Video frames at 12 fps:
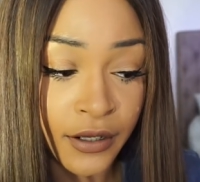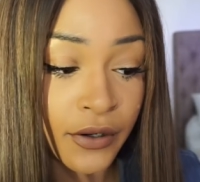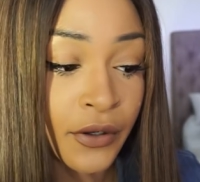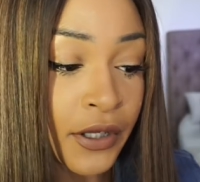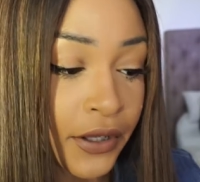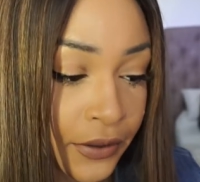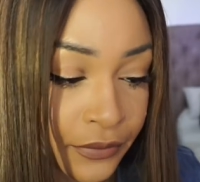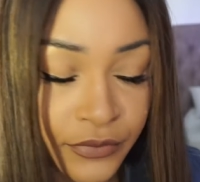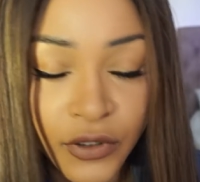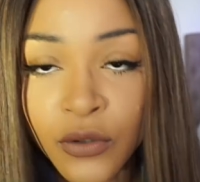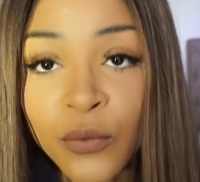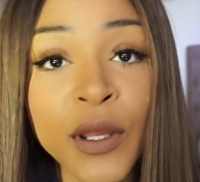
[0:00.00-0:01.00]
Okay,
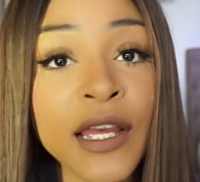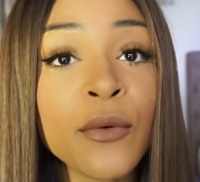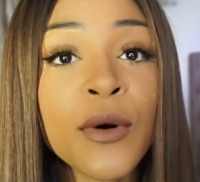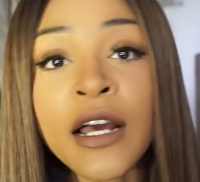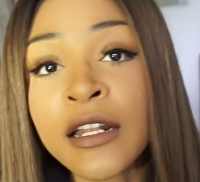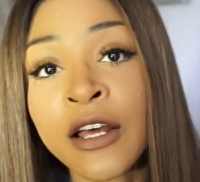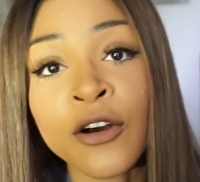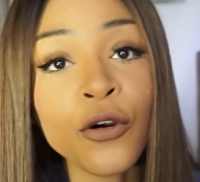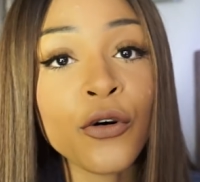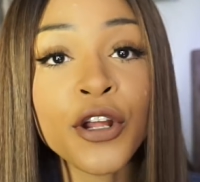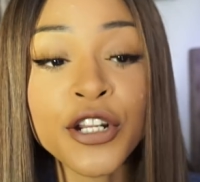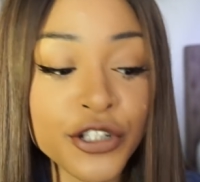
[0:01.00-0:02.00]
we're now
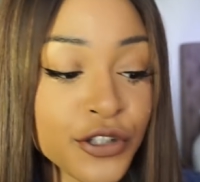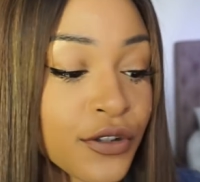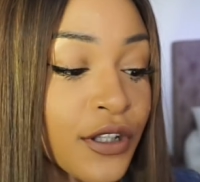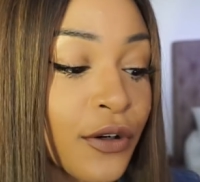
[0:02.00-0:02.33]
going into